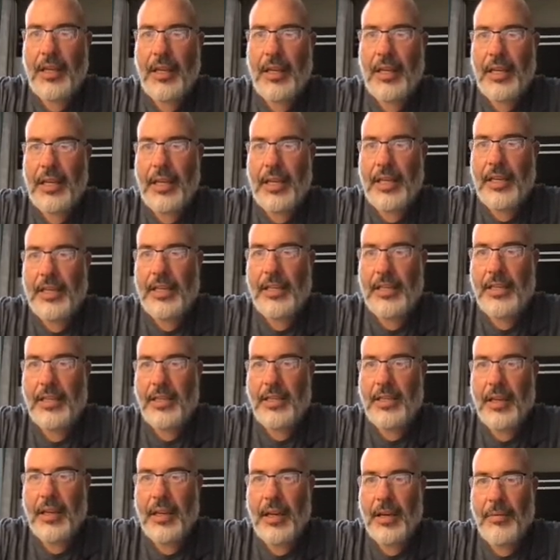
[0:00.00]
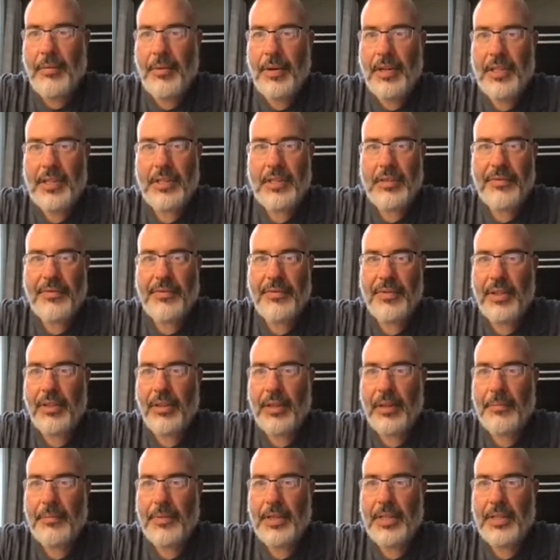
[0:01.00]
And I want to fill
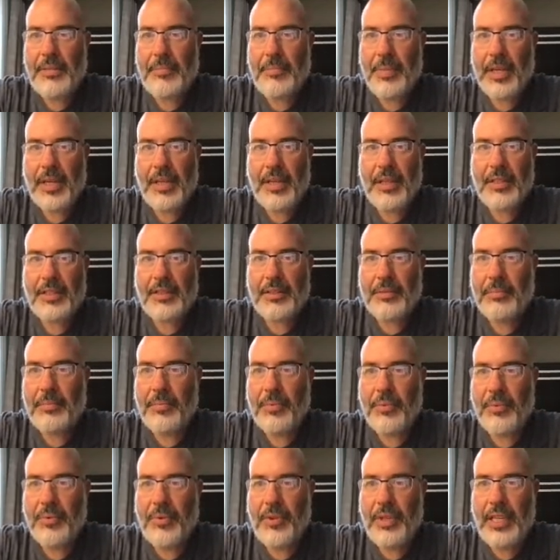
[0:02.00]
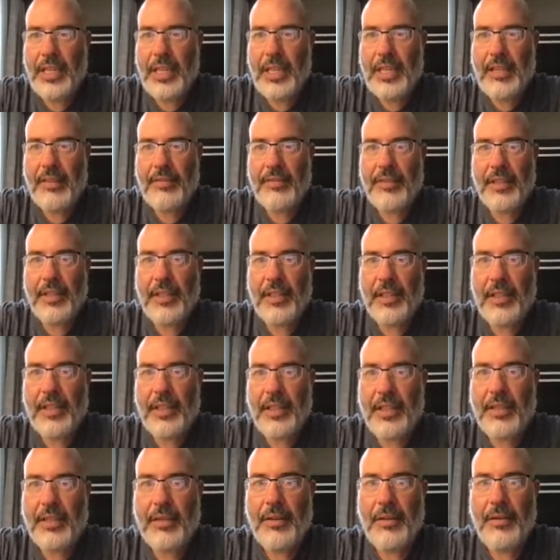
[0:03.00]
up this box pretty
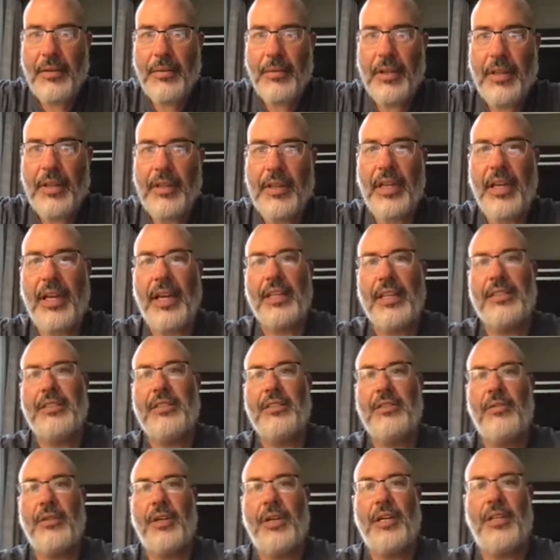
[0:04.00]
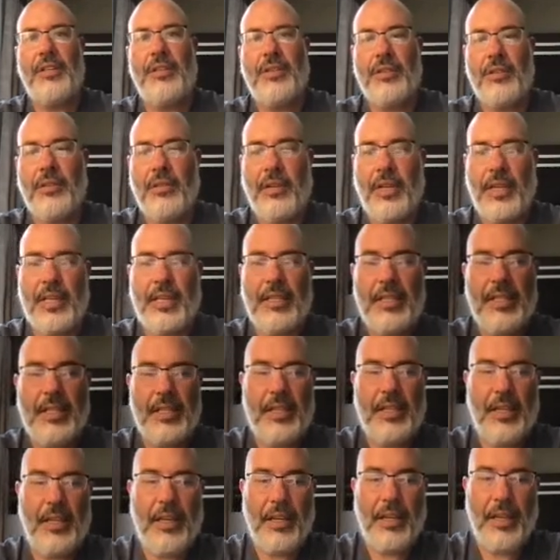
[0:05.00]
evenly with text, right? So I can
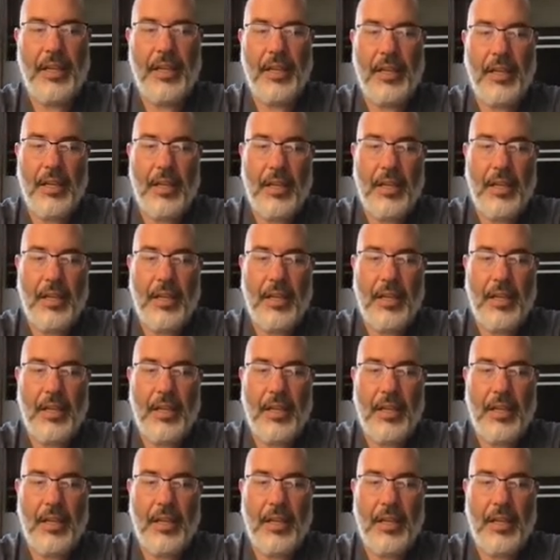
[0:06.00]
say